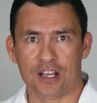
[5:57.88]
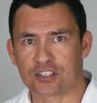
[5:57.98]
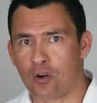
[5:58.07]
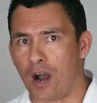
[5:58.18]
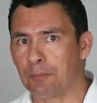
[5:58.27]

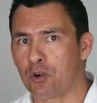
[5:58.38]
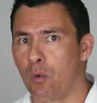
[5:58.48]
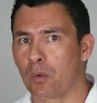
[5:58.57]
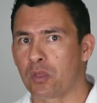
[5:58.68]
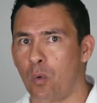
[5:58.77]
So I'm
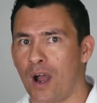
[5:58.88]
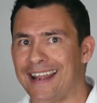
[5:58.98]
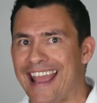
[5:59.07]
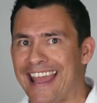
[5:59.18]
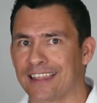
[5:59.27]
going with
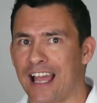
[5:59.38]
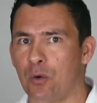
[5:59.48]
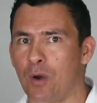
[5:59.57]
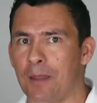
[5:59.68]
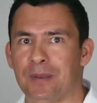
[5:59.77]
white and
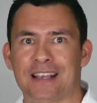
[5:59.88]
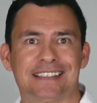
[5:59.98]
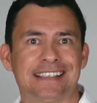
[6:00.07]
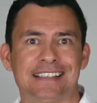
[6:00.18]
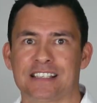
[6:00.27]
lightweight
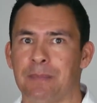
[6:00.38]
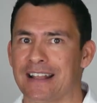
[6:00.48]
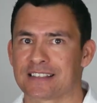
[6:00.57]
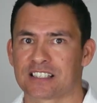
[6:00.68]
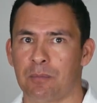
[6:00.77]
because this is
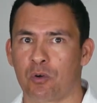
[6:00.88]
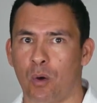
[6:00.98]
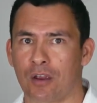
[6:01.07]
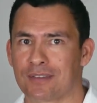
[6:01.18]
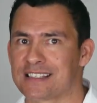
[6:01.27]
about summer
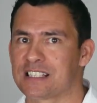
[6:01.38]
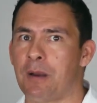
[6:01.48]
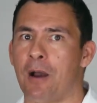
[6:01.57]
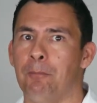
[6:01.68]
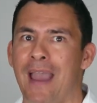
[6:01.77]
wear. This is
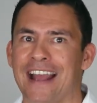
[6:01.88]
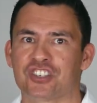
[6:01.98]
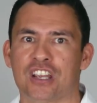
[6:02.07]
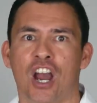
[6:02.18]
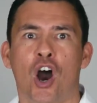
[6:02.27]
about
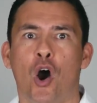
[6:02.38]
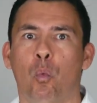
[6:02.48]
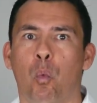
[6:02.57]
matching a